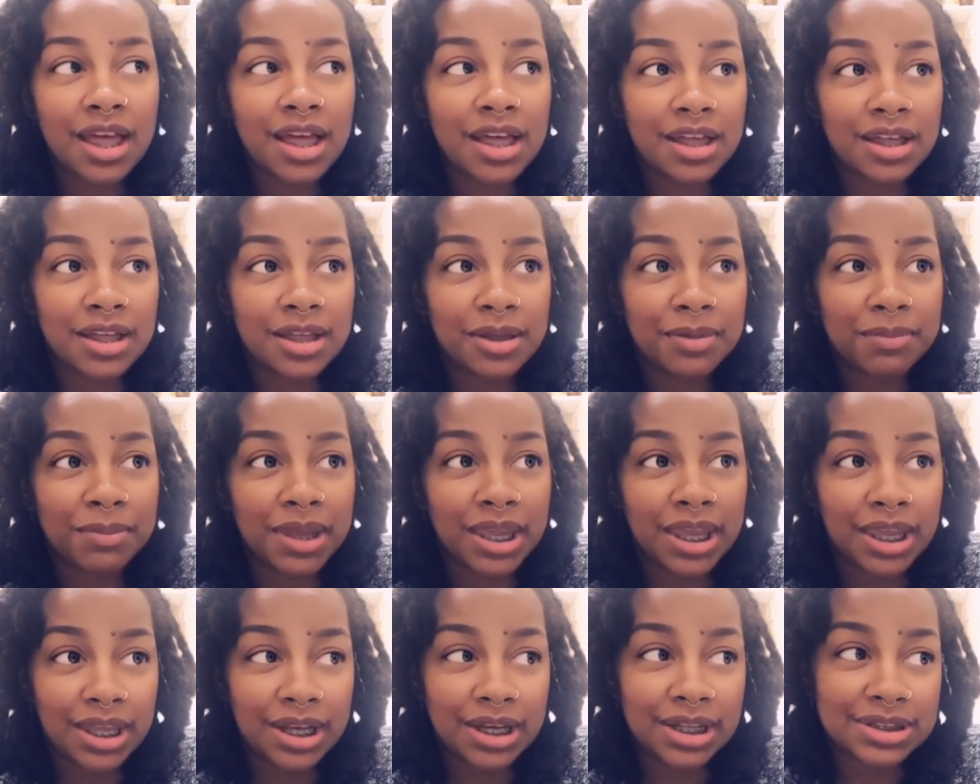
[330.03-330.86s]
Um,
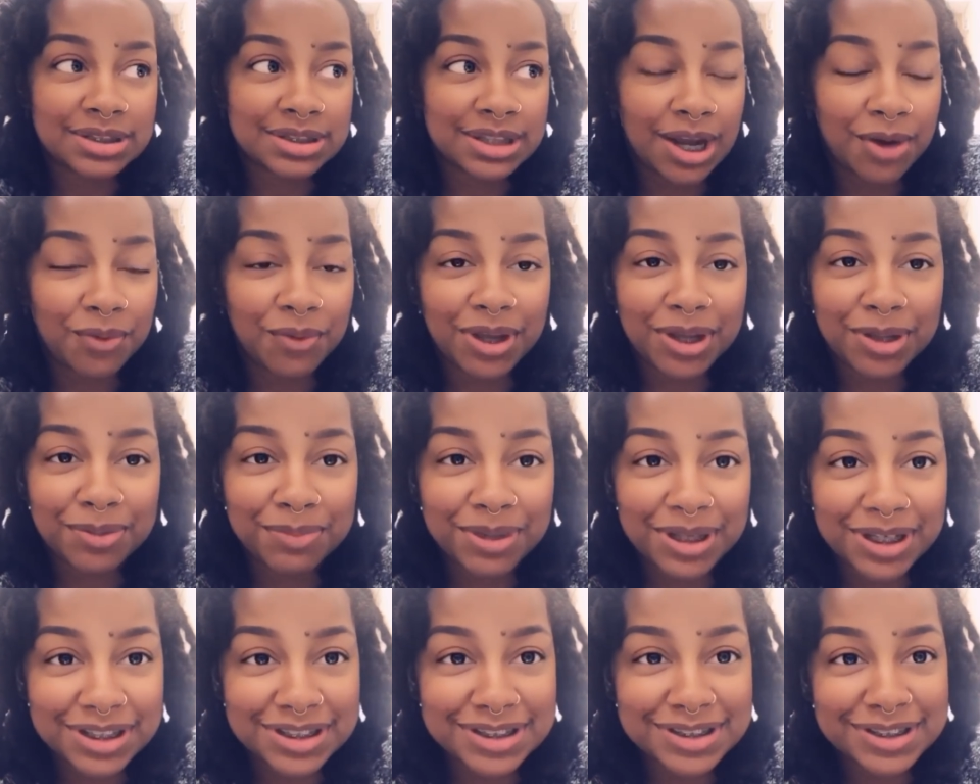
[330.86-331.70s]
and it's not
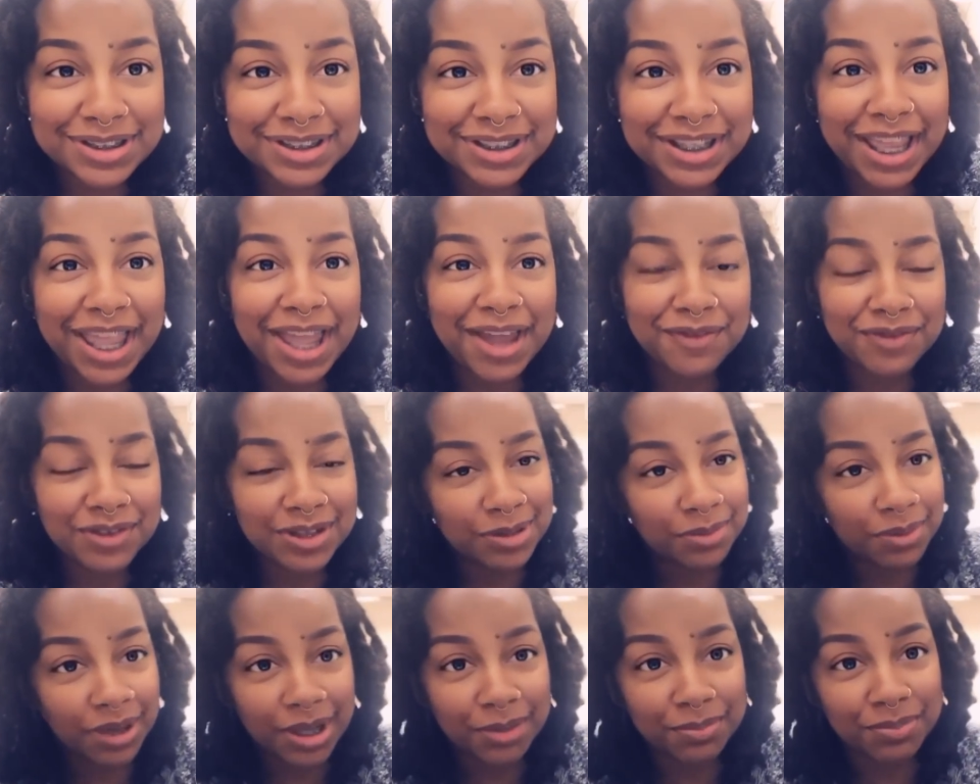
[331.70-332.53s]
recommended to have
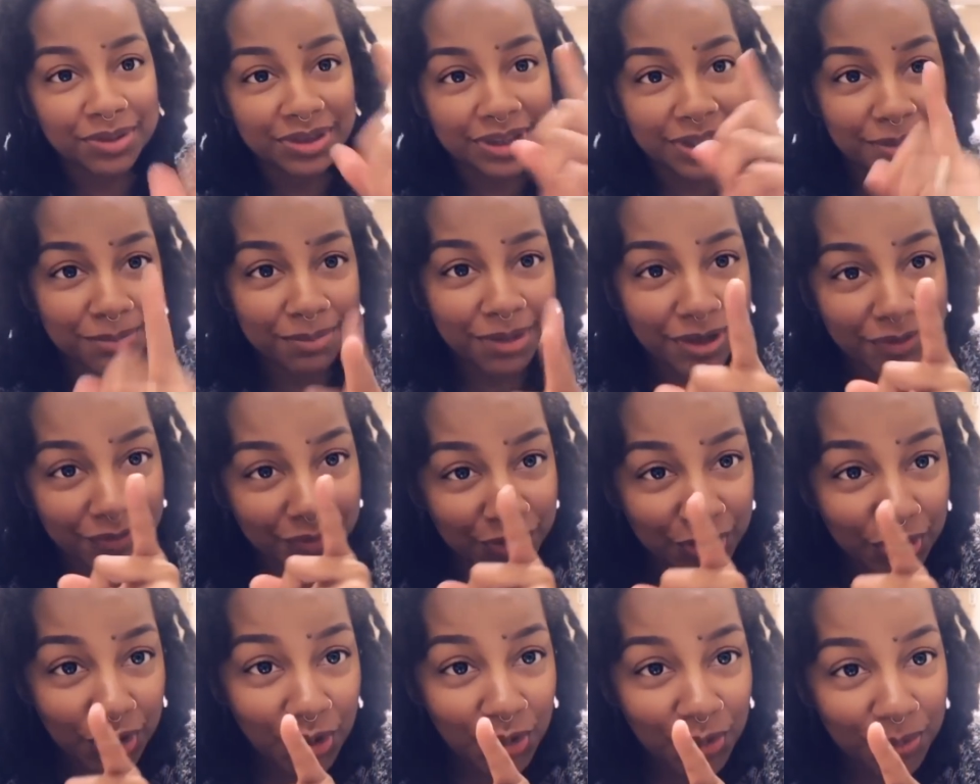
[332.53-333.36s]
anybody put their mouth
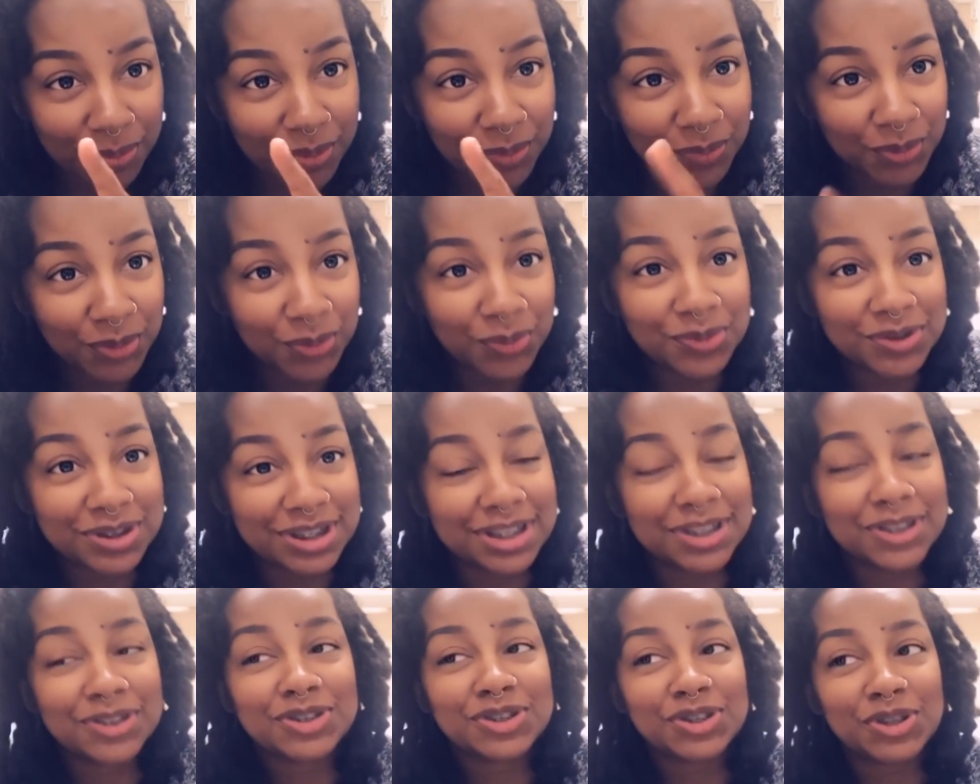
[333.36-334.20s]
on your open wounds
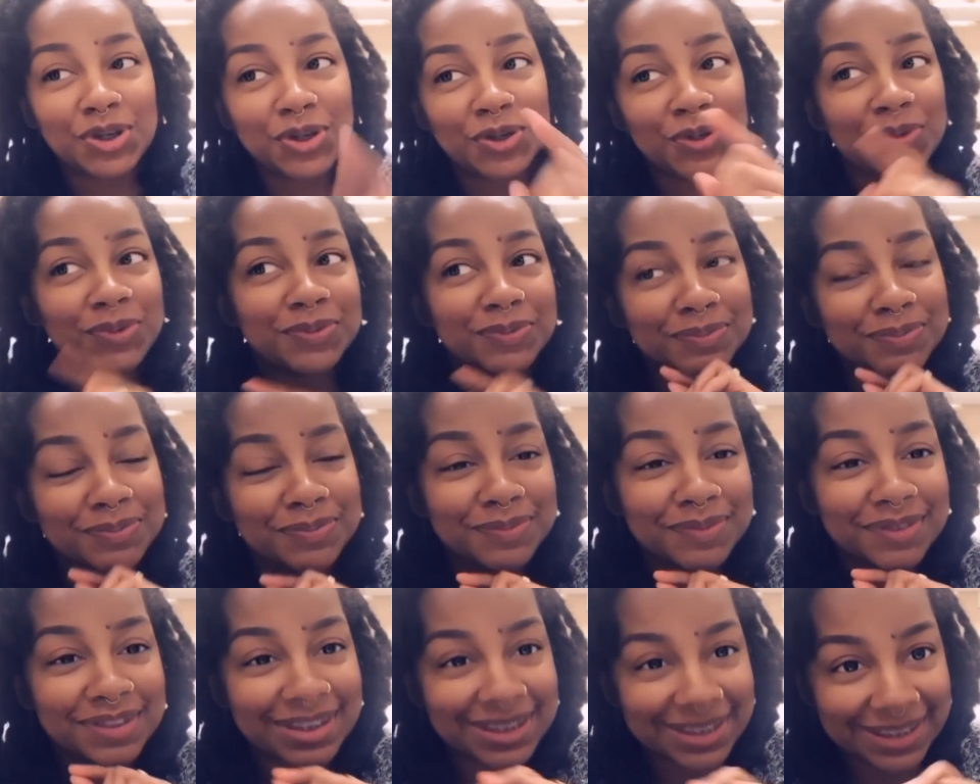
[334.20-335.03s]
either. So
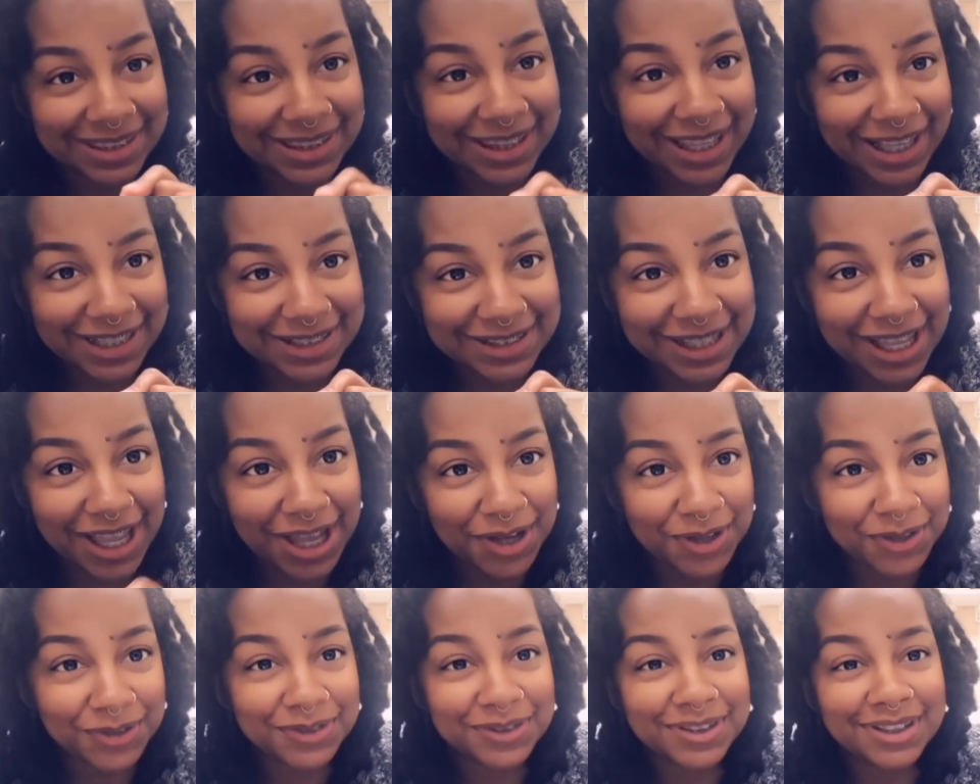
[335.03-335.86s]
that's
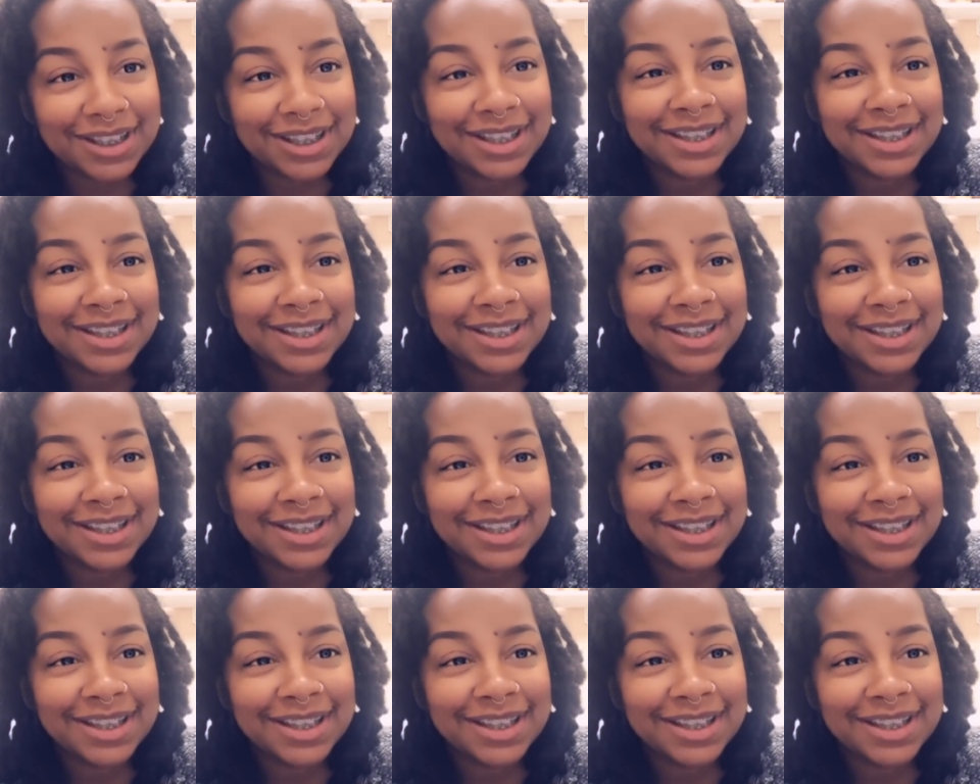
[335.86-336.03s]
out.